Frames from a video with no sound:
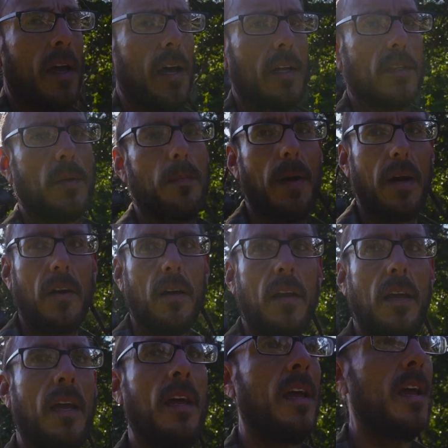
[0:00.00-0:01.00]

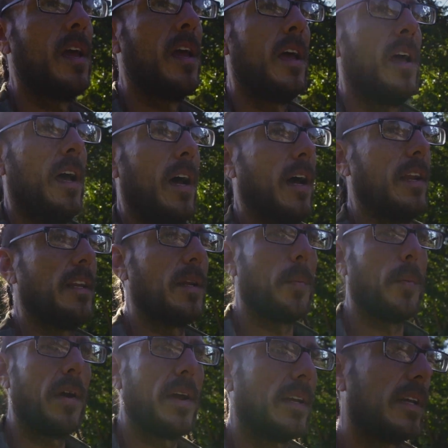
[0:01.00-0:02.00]
I need a
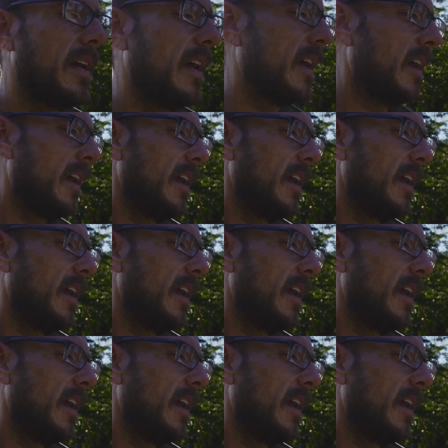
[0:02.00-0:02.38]
break.